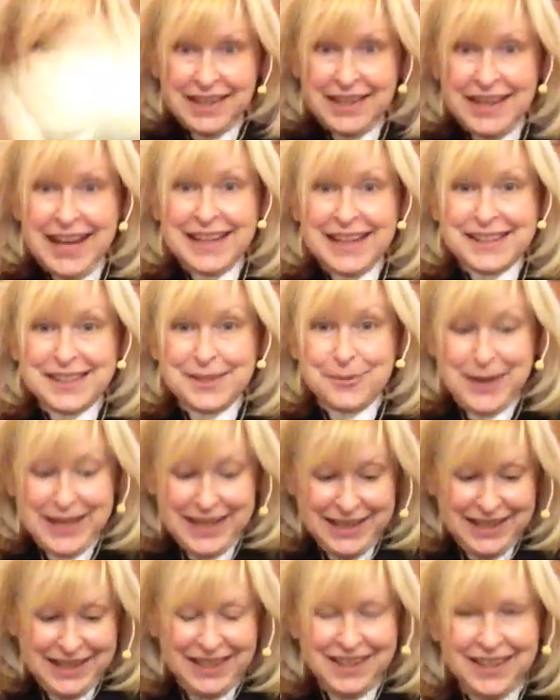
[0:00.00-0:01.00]
Next
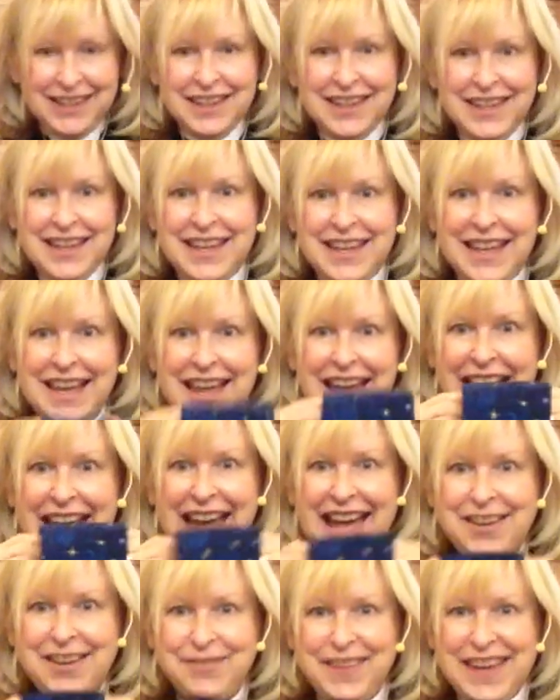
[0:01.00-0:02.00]
week,
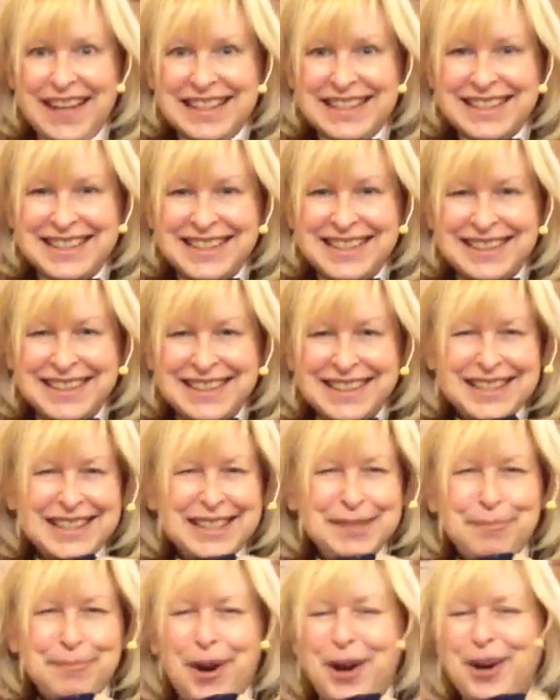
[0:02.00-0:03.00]
Advent,
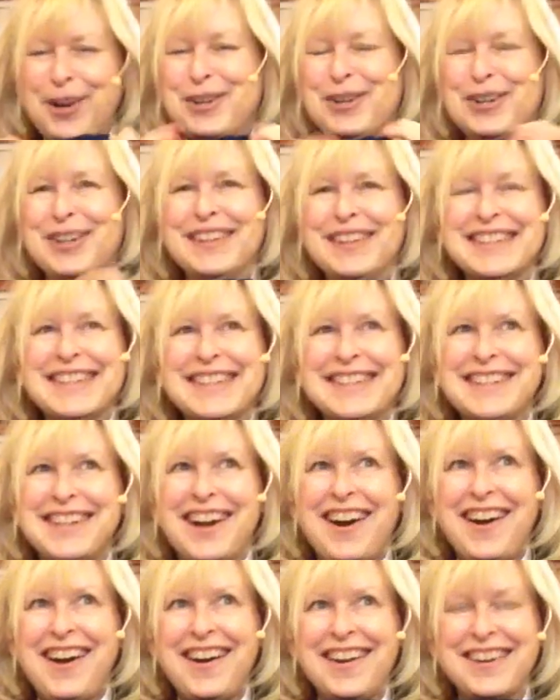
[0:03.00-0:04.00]
Sparkle,
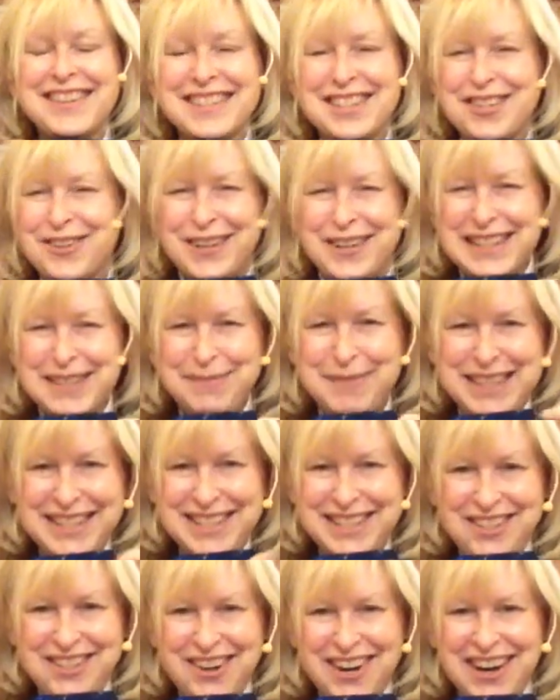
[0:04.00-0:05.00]
Stars,
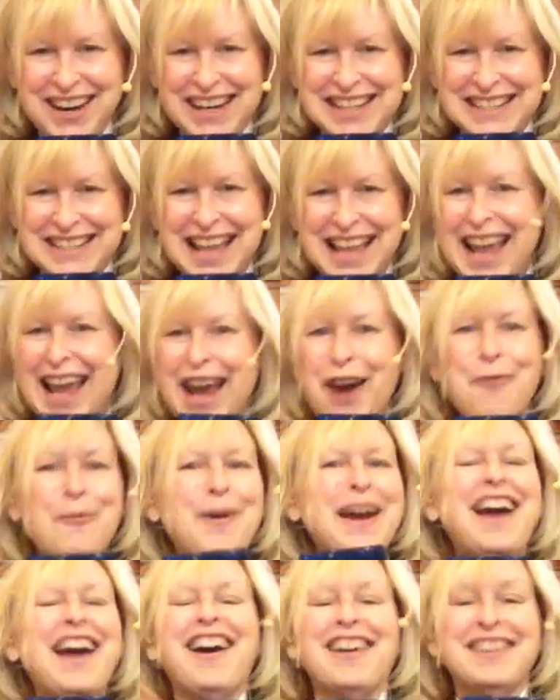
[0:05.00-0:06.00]
Christmas Stories.
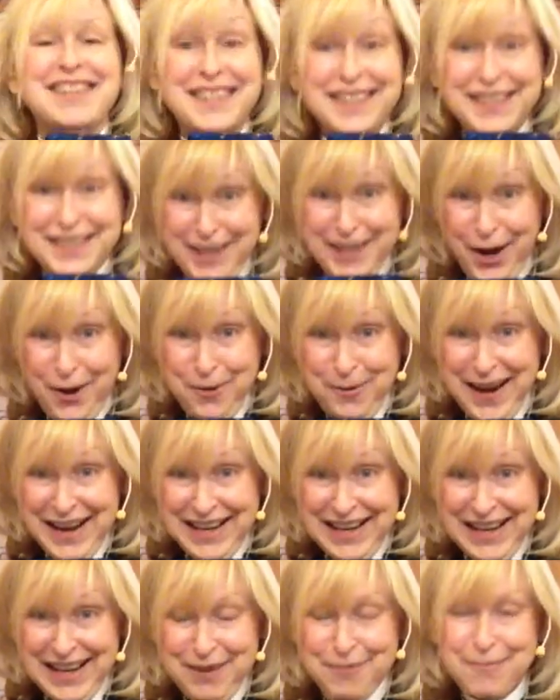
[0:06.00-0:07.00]
We are so
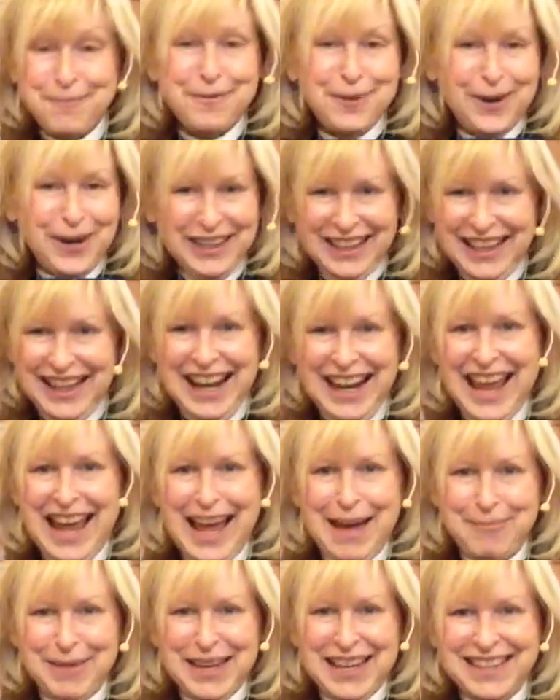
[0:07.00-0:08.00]
ready for a little
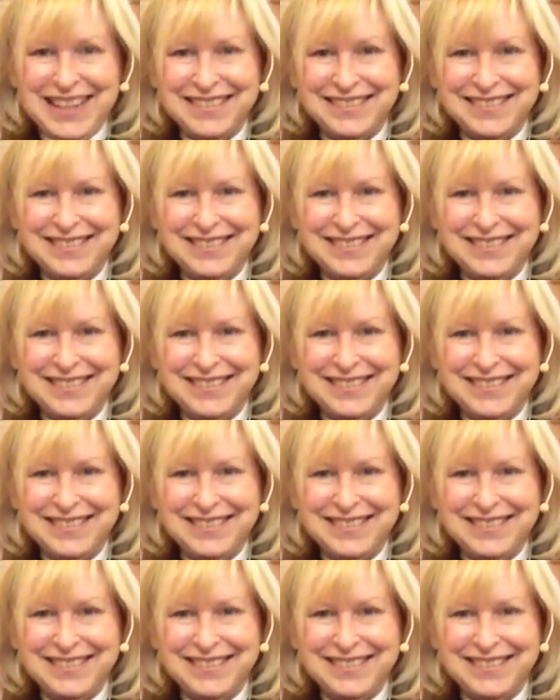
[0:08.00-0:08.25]
happy.